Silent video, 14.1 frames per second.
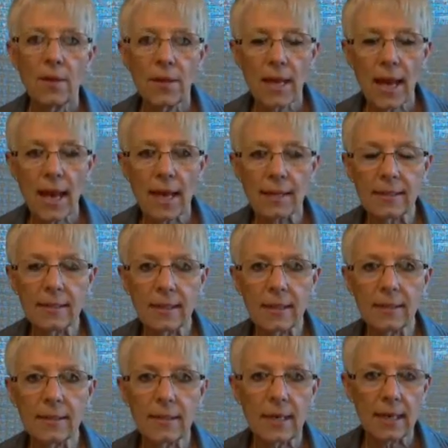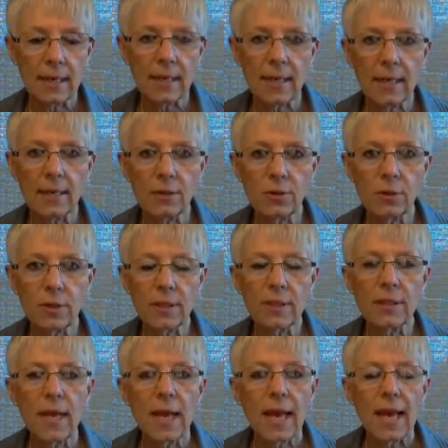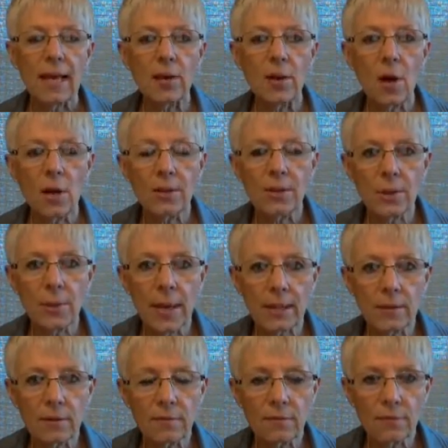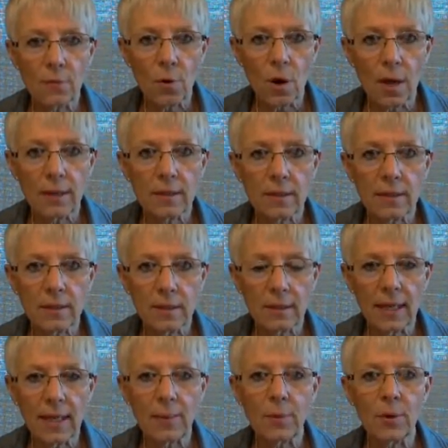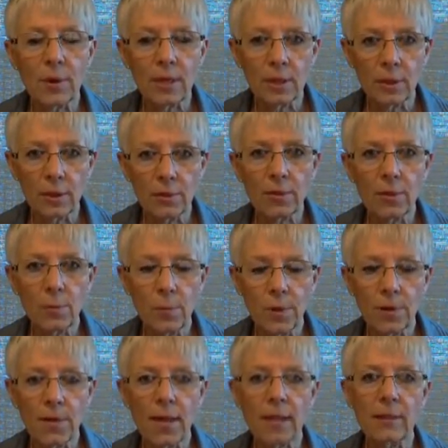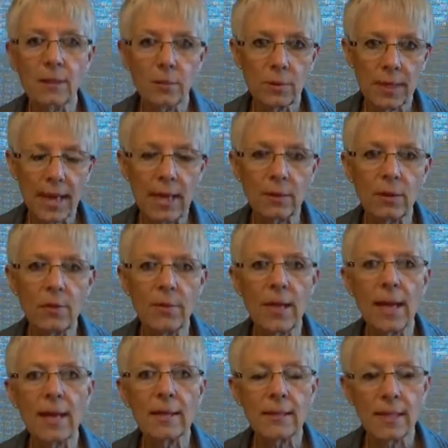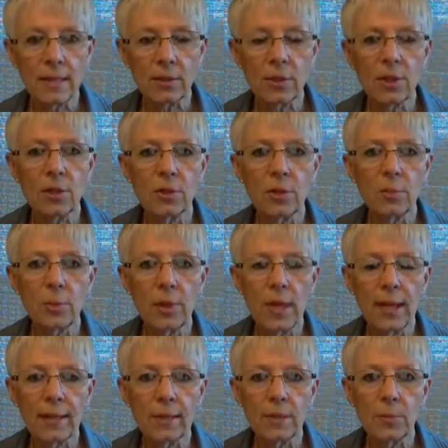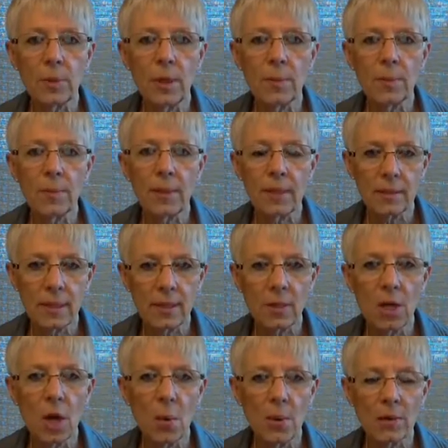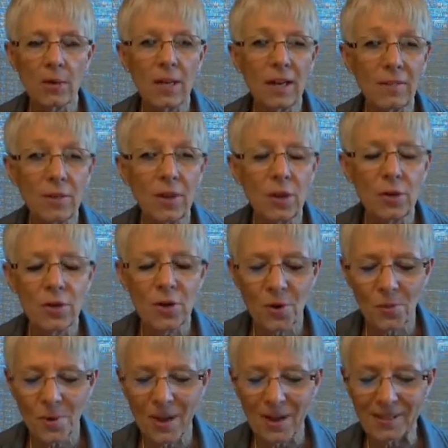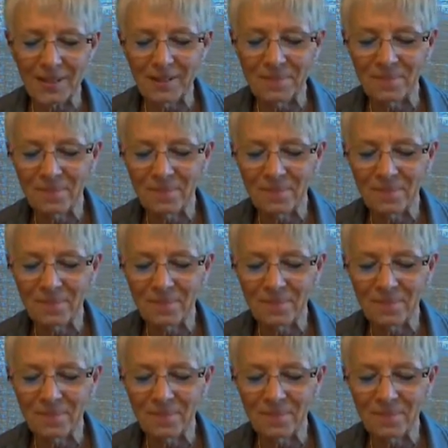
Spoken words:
the assets, any interest, and it also has a fraud disclaimer included with that. So download that, take it to your compliance department, because I know it'll cover your know what.